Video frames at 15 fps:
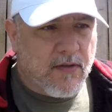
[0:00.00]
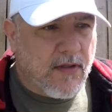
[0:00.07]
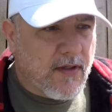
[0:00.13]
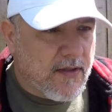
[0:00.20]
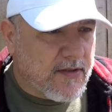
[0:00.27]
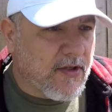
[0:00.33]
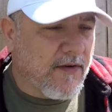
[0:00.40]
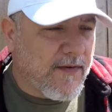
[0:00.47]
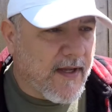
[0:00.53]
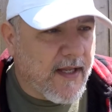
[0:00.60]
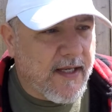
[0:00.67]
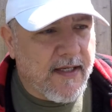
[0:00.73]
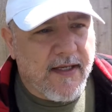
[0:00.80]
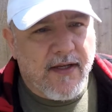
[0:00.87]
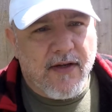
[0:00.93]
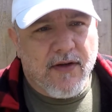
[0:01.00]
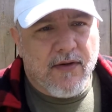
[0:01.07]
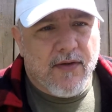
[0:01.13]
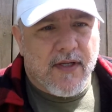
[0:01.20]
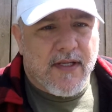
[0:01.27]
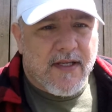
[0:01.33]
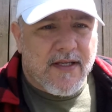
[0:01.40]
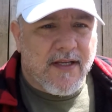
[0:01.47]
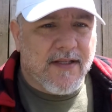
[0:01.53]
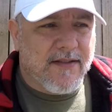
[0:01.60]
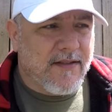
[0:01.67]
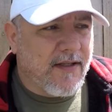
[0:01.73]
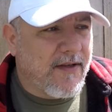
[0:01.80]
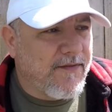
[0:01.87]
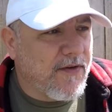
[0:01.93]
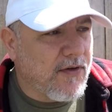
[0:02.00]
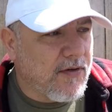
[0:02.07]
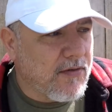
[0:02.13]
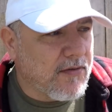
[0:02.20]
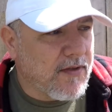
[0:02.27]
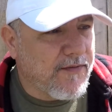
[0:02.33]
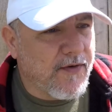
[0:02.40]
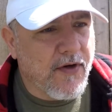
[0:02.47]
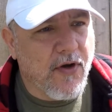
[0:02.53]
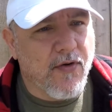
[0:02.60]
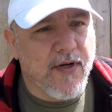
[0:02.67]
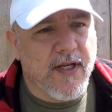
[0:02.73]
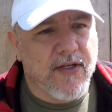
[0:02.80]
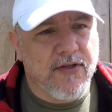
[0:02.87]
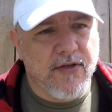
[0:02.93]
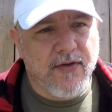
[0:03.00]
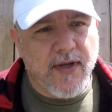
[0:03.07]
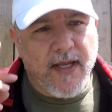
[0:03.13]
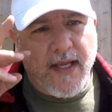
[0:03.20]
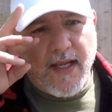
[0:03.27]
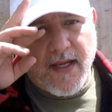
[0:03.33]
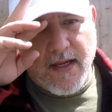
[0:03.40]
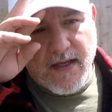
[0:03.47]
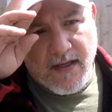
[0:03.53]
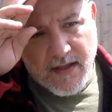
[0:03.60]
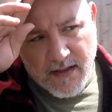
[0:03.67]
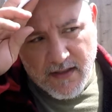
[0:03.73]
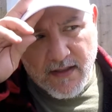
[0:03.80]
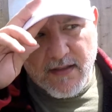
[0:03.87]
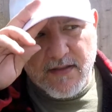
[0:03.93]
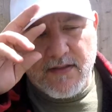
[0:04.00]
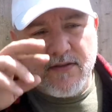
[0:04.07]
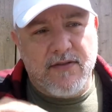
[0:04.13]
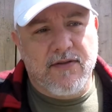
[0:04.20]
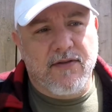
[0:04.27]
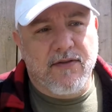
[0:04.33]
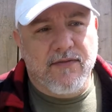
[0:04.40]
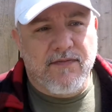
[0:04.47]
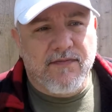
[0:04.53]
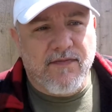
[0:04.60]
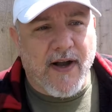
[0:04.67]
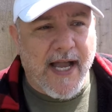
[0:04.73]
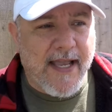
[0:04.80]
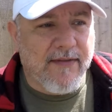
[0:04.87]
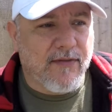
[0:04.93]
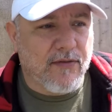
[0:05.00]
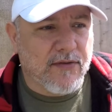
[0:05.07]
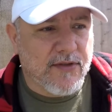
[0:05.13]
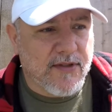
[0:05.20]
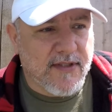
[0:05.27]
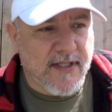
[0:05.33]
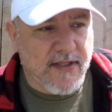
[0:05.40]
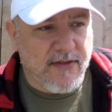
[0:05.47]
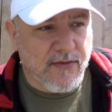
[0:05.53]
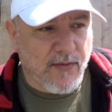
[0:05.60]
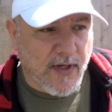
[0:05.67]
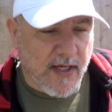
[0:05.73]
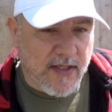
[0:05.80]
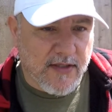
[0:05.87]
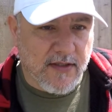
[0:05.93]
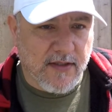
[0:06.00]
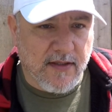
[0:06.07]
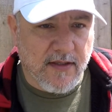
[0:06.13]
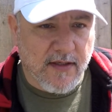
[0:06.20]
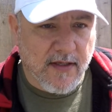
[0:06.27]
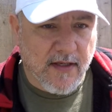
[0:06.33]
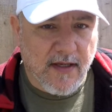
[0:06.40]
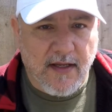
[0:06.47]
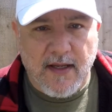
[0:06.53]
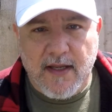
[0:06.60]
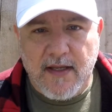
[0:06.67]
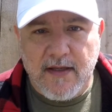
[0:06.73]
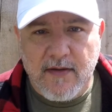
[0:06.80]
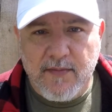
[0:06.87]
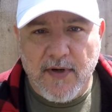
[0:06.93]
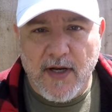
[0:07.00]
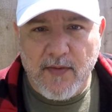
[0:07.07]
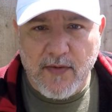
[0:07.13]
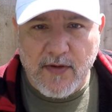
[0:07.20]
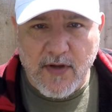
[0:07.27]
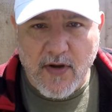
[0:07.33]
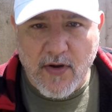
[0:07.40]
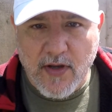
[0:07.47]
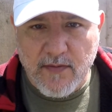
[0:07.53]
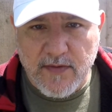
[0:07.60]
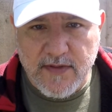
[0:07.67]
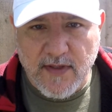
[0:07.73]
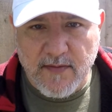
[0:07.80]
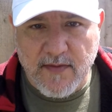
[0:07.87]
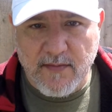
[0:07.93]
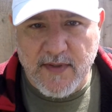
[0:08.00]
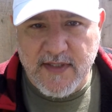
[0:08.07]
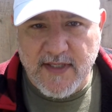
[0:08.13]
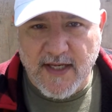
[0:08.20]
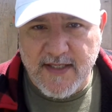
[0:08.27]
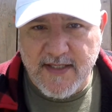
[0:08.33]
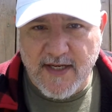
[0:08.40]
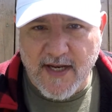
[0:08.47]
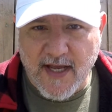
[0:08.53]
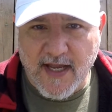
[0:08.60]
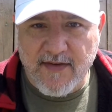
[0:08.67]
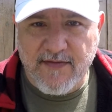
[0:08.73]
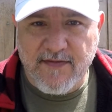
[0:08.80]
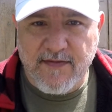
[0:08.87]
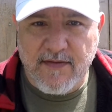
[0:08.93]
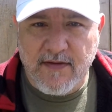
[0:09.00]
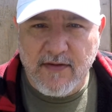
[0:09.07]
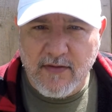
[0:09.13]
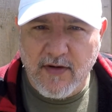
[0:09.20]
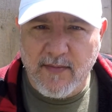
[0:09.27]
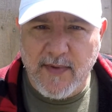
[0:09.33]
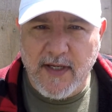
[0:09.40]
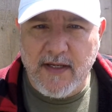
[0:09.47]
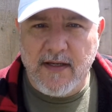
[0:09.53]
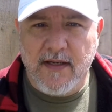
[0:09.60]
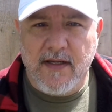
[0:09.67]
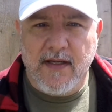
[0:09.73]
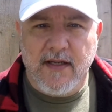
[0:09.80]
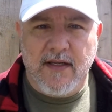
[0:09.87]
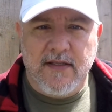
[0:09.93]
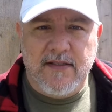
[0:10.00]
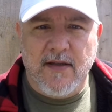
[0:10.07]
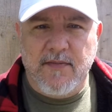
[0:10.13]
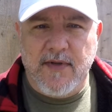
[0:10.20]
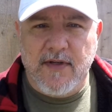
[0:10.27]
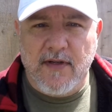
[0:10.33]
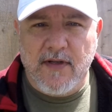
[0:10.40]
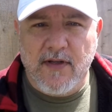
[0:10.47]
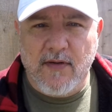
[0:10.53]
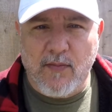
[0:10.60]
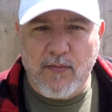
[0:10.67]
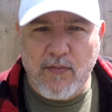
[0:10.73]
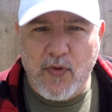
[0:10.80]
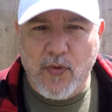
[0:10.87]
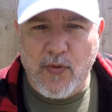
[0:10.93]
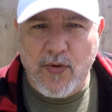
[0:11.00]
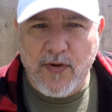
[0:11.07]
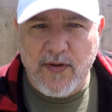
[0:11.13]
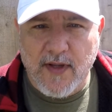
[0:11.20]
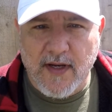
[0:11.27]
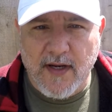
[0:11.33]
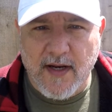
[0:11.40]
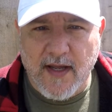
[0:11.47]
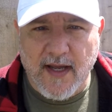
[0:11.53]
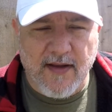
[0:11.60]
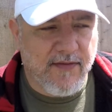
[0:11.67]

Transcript: So if you're going into a survival situation, you probably want to go in with something besides a knife. You know what I mean? Something a little more than a knife.